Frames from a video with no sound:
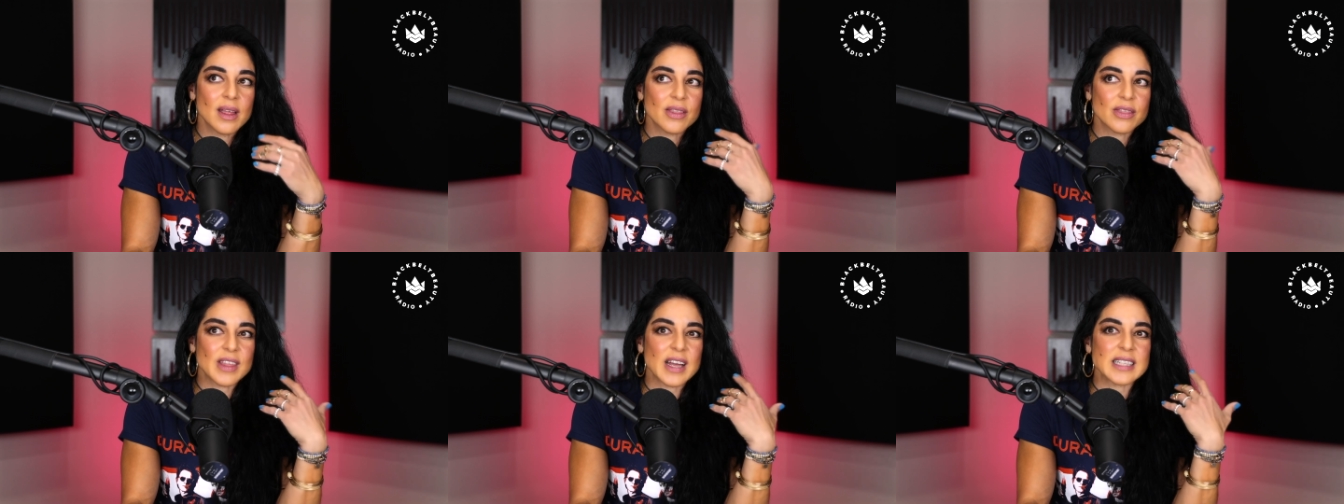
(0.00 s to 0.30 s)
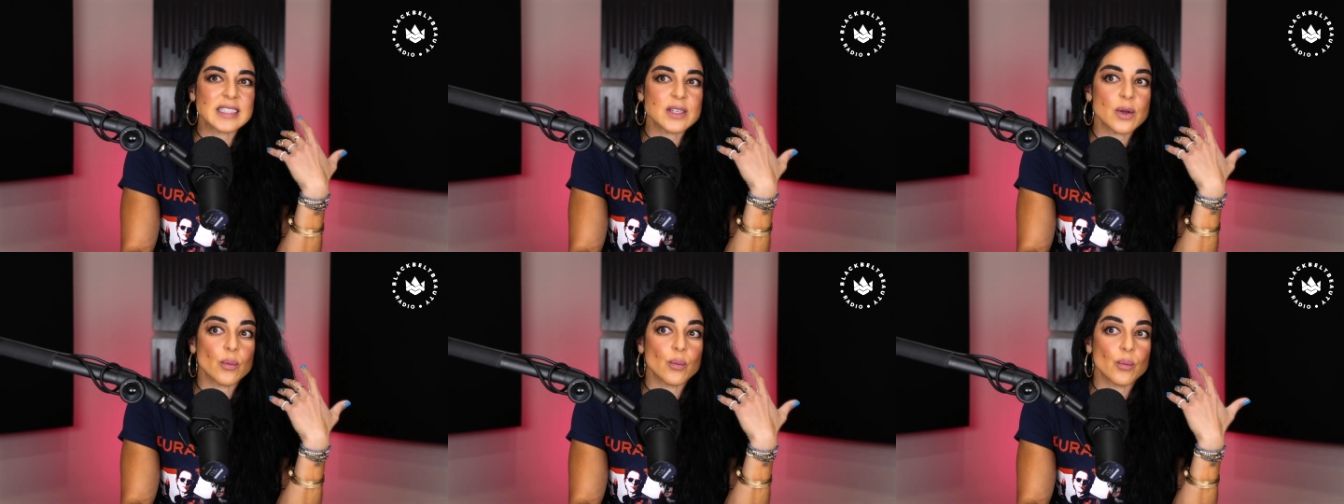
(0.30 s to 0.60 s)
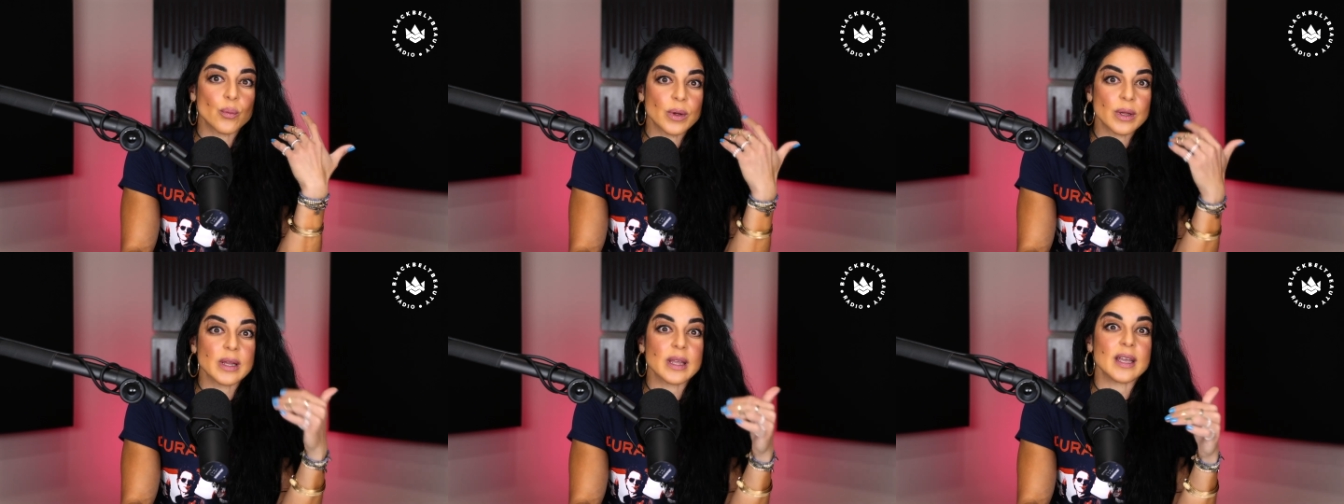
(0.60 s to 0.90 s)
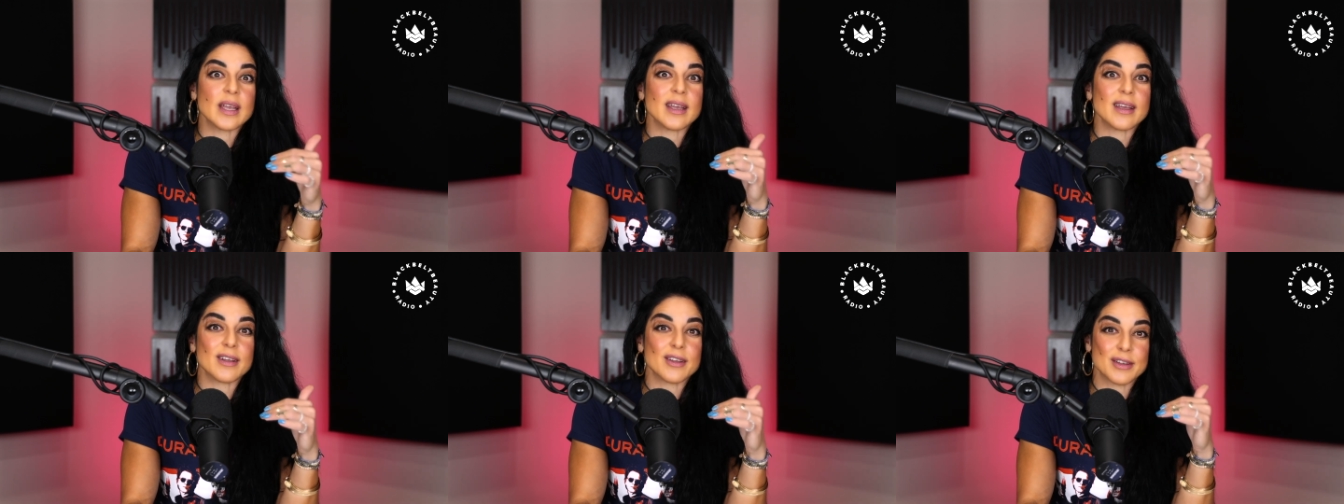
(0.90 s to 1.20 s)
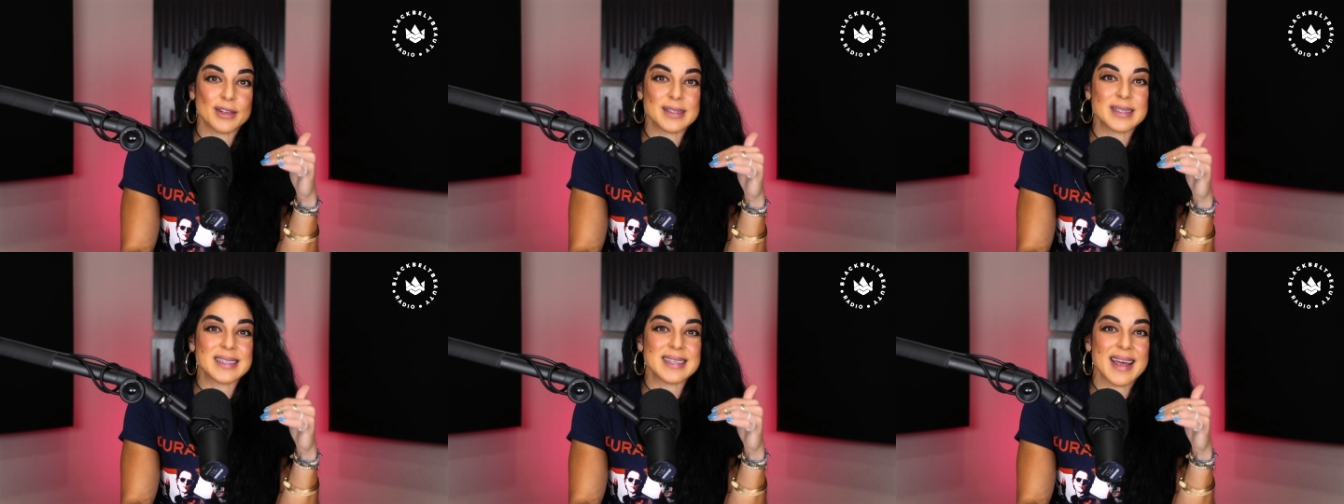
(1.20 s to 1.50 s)
that's a really
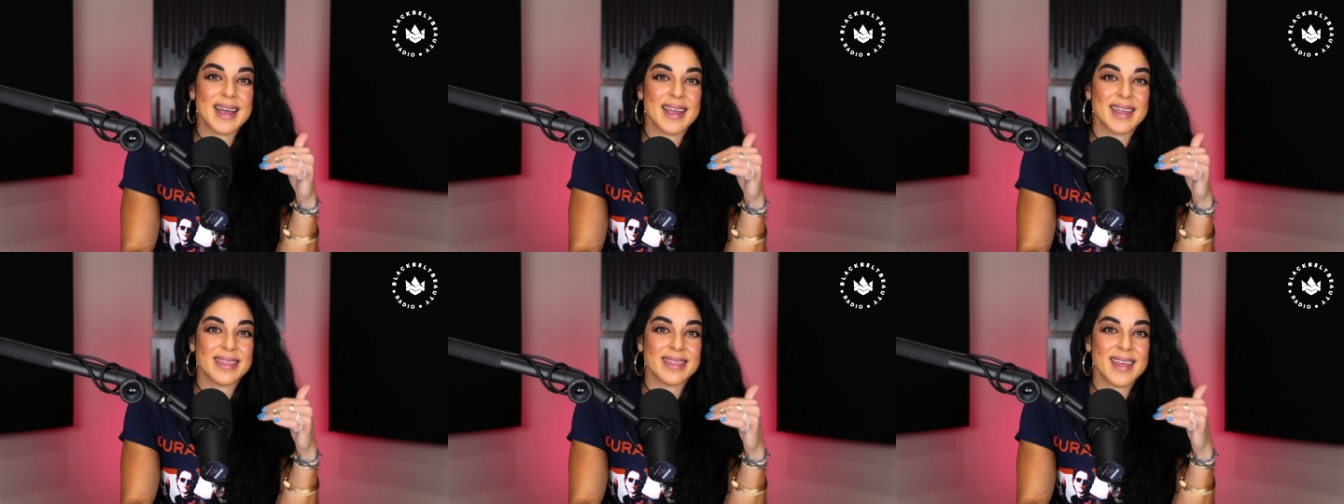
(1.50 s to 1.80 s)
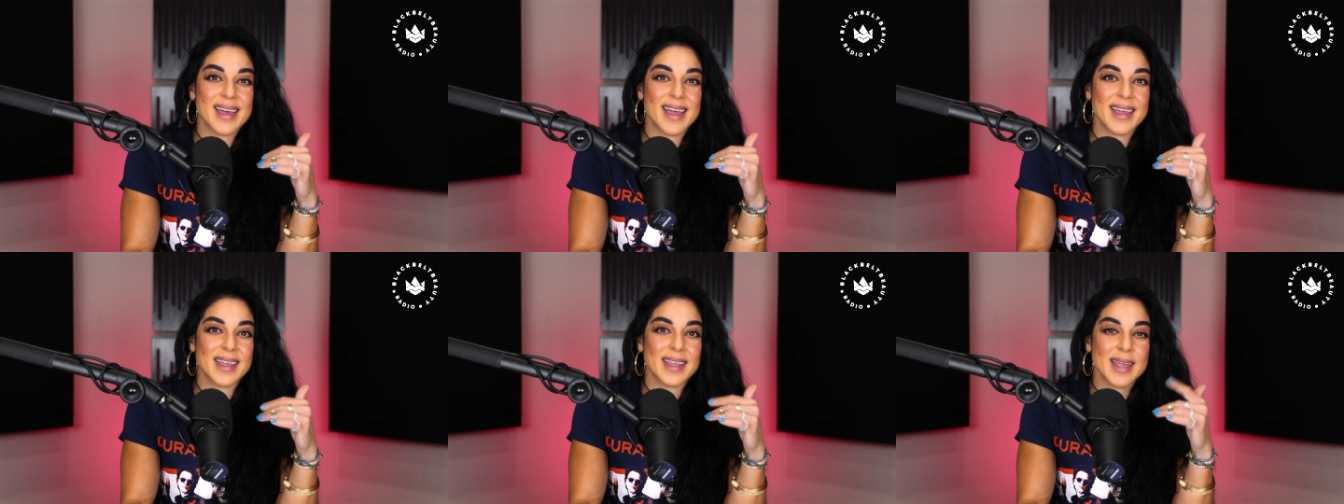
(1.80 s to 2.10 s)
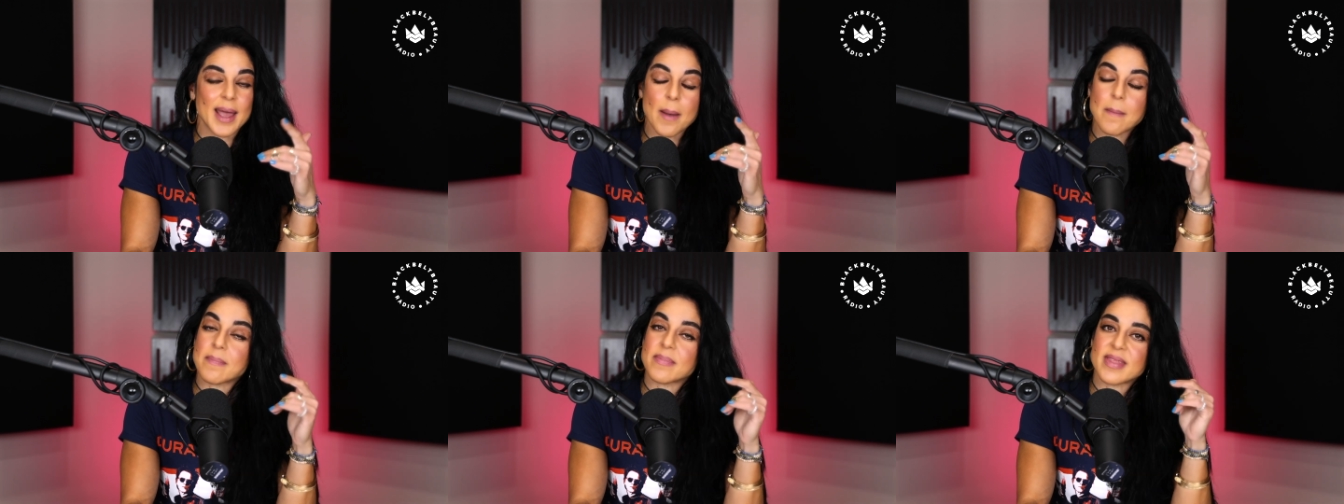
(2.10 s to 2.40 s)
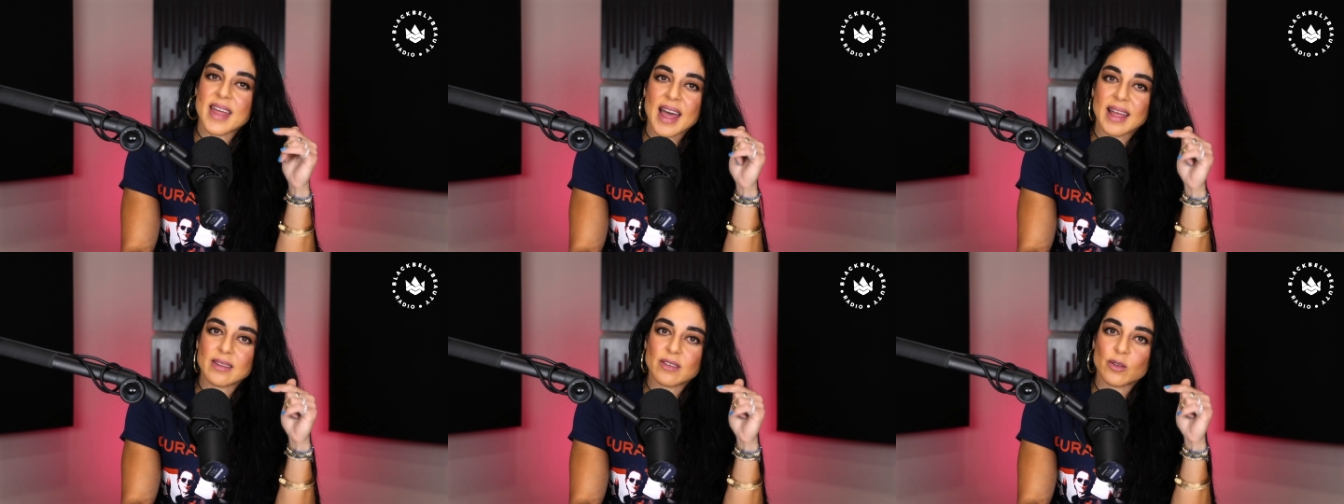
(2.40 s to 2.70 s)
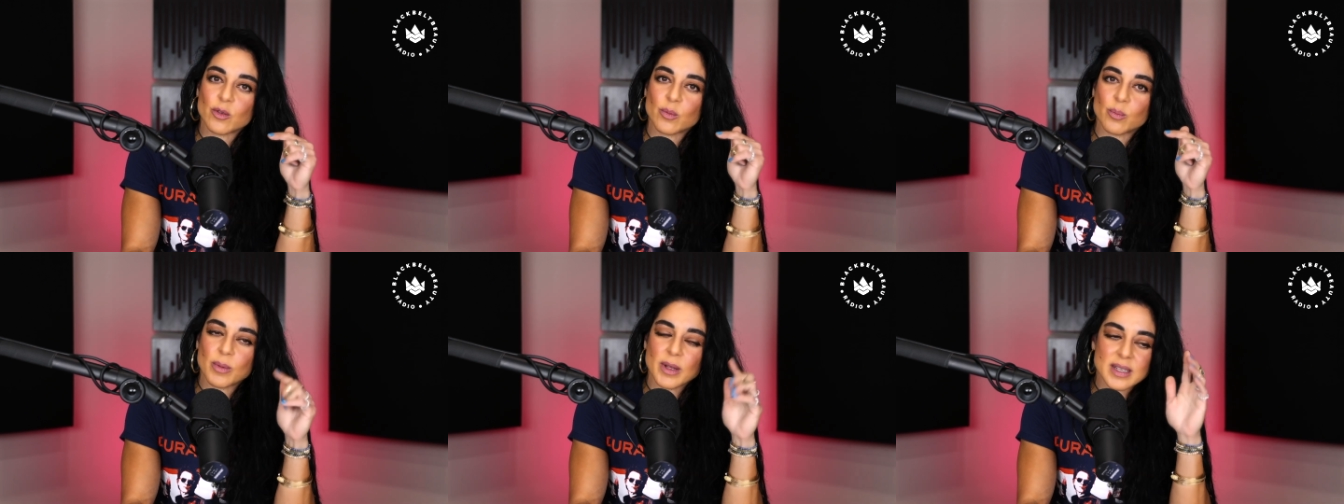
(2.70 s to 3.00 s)
good sign that yep
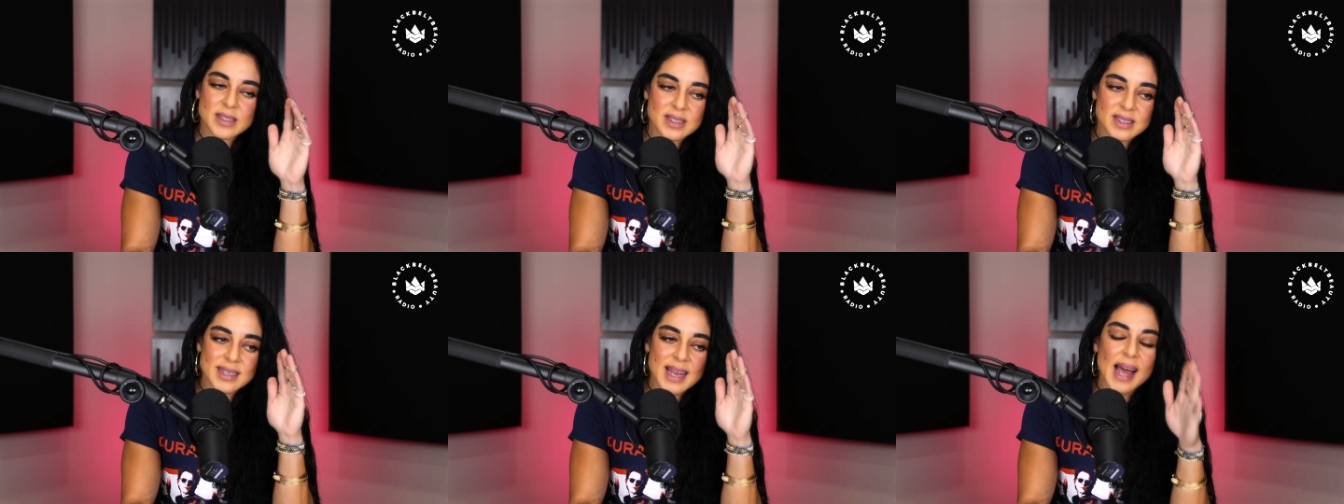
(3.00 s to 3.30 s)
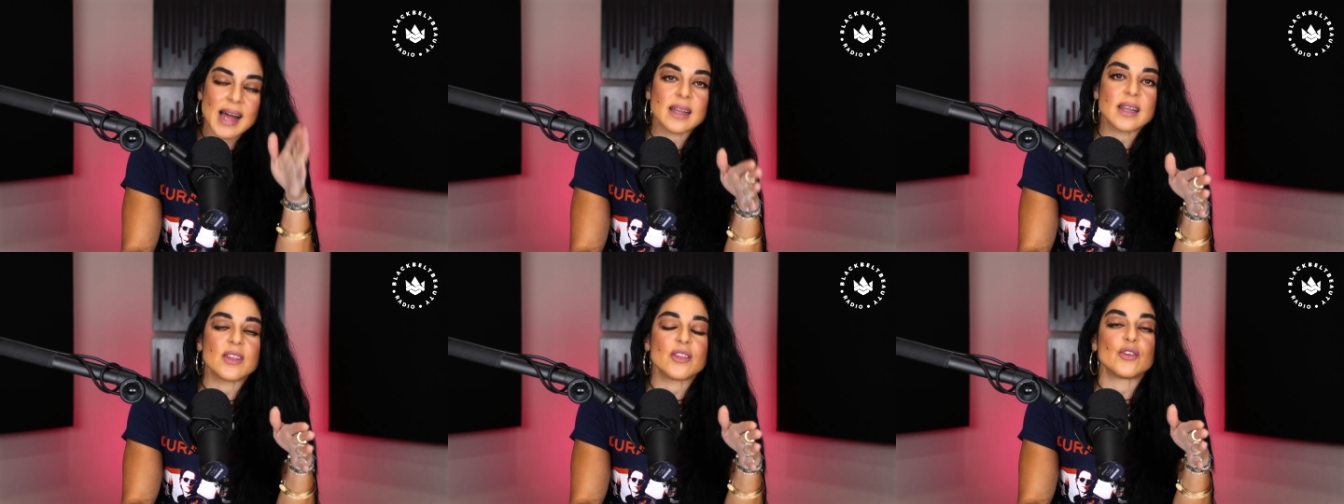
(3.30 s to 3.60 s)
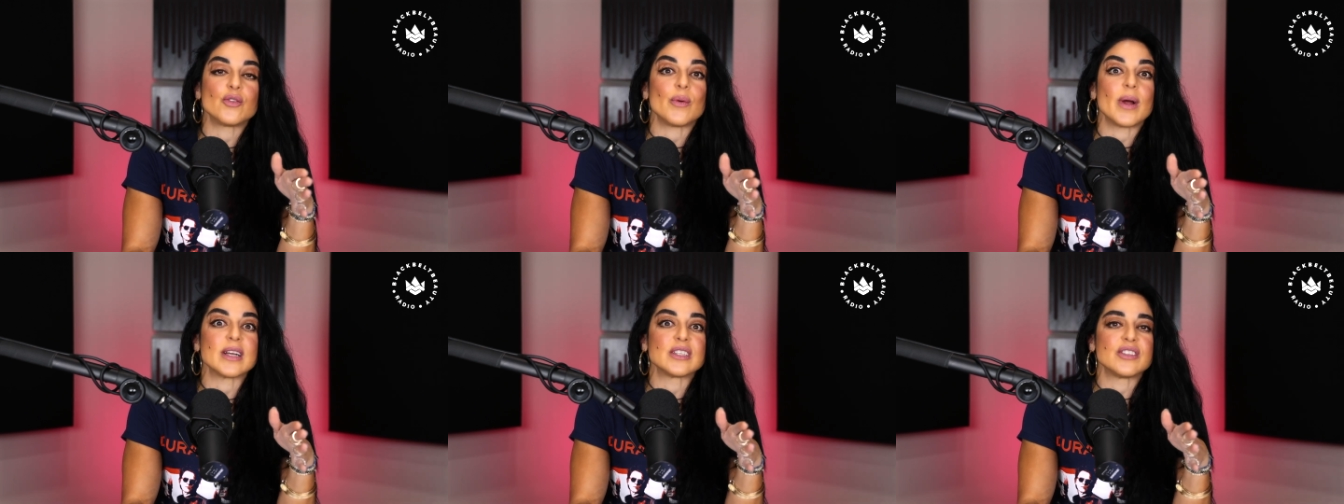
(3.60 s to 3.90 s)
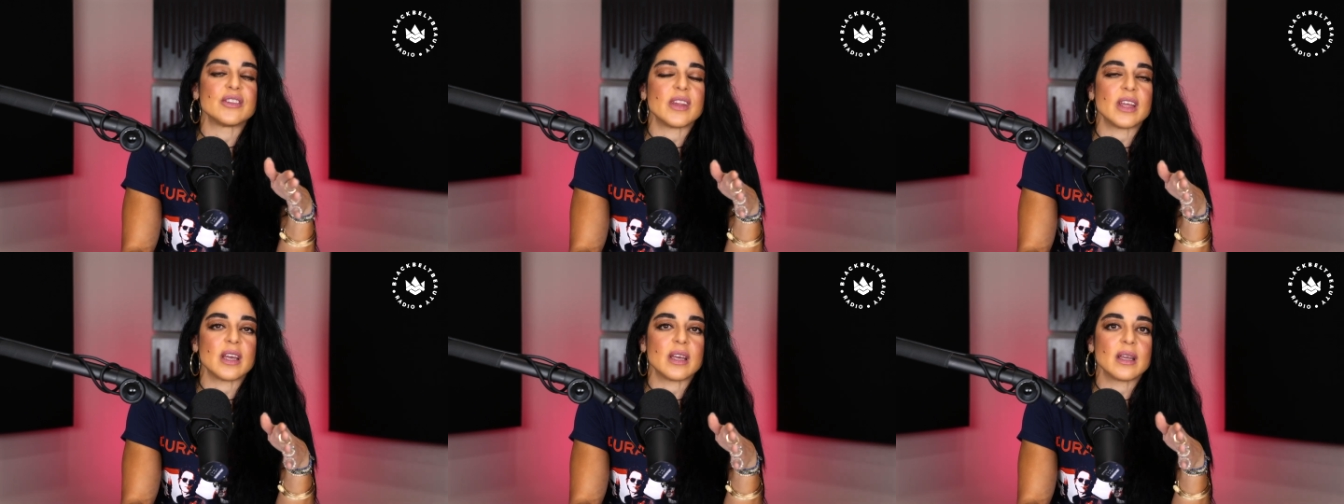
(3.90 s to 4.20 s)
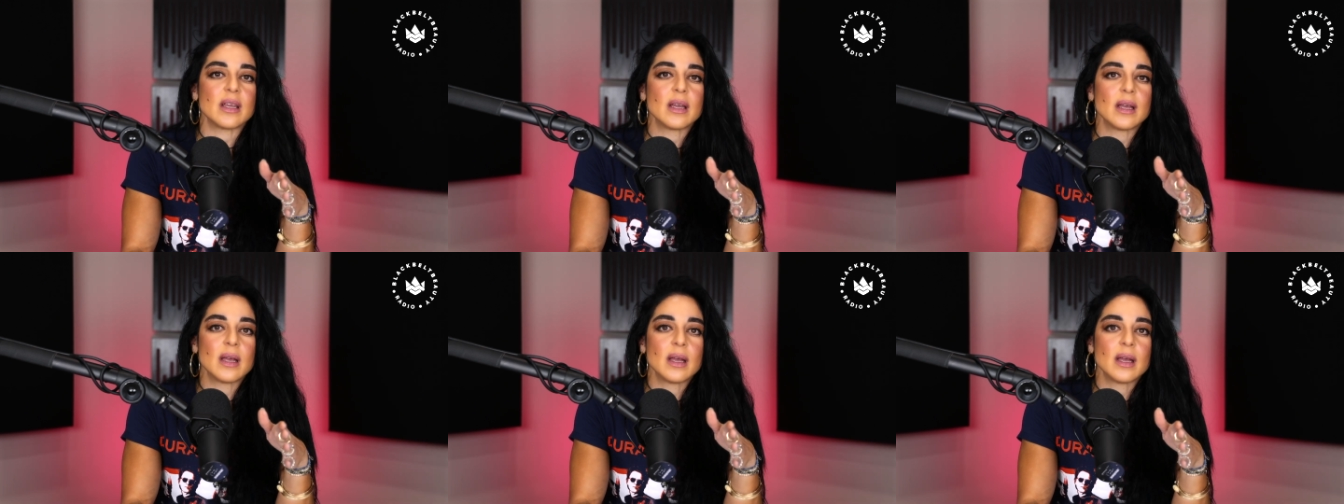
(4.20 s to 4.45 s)
that's exactly the direction that